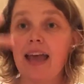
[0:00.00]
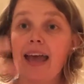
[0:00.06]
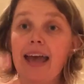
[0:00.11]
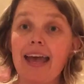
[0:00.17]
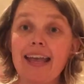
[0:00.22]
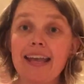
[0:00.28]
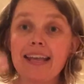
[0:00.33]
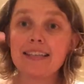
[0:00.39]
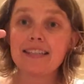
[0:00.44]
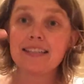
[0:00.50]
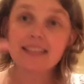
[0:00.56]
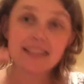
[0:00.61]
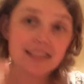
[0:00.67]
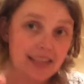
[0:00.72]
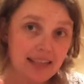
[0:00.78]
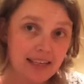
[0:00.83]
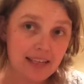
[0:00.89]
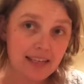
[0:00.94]

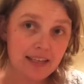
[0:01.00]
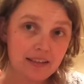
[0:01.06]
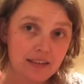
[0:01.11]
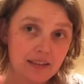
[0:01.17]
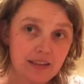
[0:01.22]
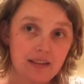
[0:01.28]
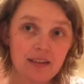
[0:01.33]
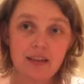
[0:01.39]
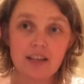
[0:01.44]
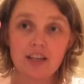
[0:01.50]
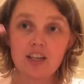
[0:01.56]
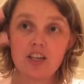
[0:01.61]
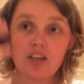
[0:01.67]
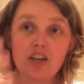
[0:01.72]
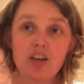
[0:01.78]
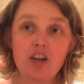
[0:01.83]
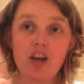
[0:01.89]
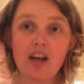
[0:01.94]
18,
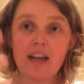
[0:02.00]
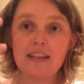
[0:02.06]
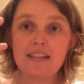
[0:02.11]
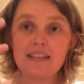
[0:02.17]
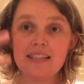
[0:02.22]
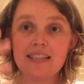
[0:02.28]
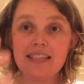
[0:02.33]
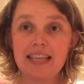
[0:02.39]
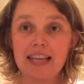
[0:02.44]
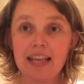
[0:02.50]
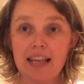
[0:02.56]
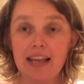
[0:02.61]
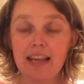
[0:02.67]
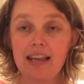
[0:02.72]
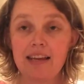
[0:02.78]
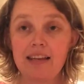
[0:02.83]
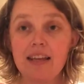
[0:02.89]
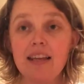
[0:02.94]

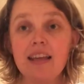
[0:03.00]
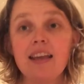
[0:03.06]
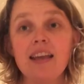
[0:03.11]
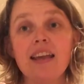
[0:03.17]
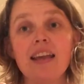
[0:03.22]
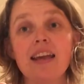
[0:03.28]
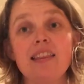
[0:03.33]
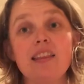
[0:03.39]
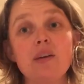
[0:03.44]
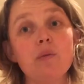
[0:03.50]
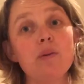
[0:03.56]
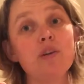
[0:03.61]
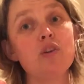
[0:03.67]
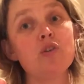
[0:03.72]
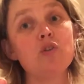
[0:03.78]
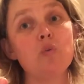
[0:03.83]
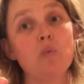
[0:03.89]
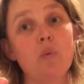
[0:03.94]
19, and then we
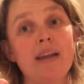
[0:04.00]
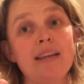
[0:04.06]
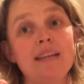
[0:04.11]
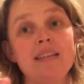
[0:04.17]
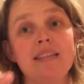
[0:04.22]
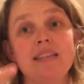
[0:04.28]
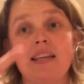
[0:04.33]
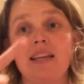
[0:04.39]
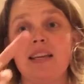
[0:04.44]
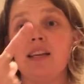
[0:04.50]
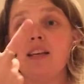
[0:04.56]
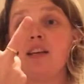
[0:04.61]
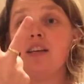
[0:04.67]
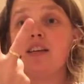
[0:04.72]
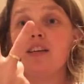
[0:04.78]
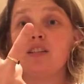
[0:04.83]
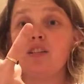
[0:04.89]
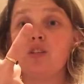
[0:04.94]
go 20
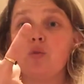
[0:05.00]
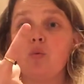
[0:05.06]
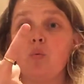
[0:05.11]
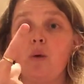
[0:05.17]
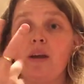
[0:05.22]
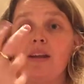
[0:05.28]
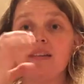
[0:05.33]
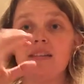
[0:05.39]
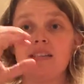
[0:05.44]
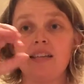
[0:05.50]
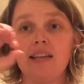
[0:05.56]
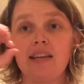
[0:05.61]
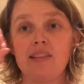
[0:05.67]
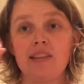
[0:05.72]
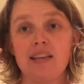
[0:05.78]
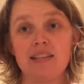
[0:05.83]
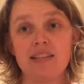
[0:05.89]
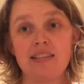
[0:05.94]
is 20,
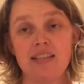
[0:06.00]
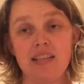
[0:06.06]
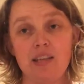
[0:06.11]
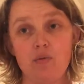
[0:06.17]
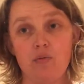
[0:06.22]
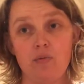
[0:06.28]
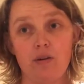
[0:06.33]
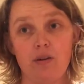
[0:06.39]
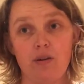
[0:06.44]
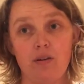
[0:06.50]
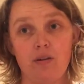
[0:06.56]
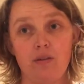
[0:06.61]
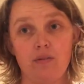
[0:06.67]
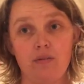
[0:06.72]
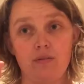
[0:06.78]
and that's 0.